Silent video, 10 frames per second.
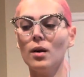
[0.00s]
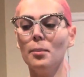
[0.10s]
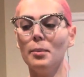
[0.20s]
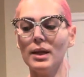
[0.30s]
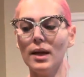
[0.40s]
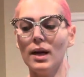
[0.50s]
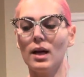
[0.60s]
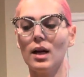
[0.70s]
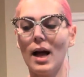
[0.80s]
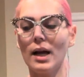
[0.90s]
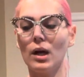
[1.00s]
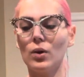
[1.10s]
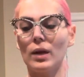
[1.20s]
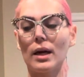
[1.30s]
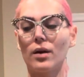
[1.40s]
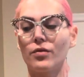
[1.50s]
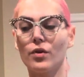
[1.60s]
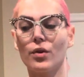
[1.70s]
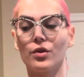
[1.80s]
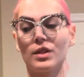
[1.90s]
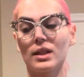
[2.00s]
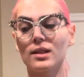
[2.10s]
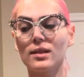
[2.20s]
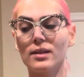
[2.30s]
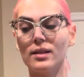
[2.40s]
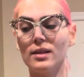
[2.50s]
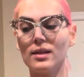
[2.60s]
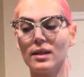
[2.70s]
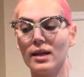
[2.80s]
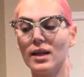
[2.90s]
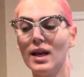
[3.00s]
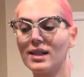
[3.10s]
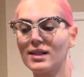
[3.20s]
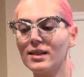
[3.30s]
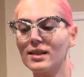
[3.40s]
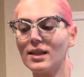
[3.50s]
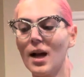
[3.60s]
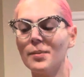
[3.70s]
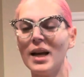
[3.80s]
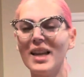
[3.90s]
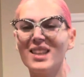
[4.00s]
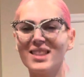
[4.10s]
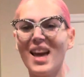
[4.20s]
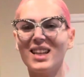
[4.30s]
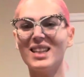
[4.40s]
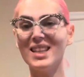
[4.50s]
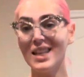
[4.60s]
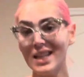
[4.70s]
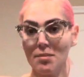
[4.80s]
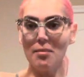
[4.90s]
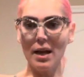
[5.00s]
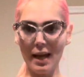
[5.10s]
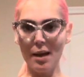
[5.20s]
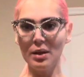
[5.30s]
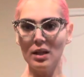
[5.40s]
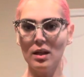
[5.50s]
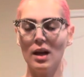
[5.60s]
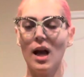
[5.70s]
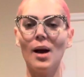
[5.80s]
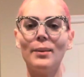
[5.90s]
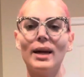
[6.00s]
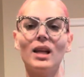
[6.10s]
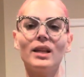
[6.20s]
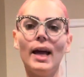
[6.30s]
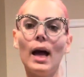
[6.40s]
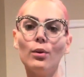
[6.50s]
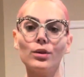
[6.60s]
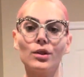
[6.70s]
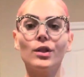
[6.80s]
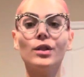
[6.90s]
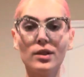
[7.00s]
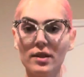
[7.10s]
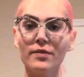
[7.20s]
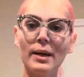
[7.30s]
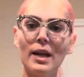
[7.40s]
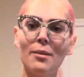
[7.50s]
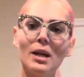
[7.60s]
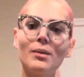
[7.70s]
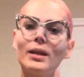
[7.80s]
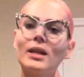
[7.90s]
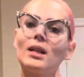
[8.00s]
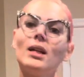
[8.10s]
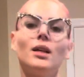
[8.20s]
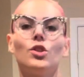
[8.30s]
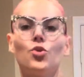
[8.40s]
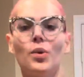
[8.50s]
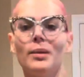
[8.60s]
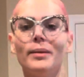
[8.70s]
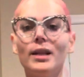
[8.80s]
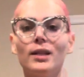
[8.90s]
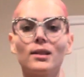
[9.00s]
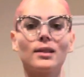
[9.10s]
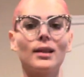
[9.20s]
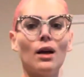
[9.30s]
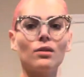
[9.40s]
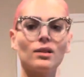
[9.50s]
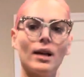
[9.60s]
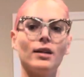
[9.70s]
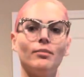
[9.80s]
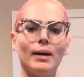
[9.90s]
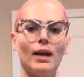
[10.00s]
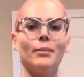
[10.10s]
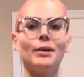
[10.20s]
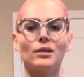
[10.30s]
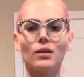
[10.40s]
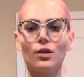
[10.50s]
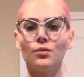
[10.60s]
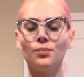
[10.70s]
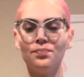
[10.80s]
But yeah, I can go like further distances. And since I'm not exactly in Miami, I'm like on the outskirts of Miami. I'm like 20 minutes outside of Miami. So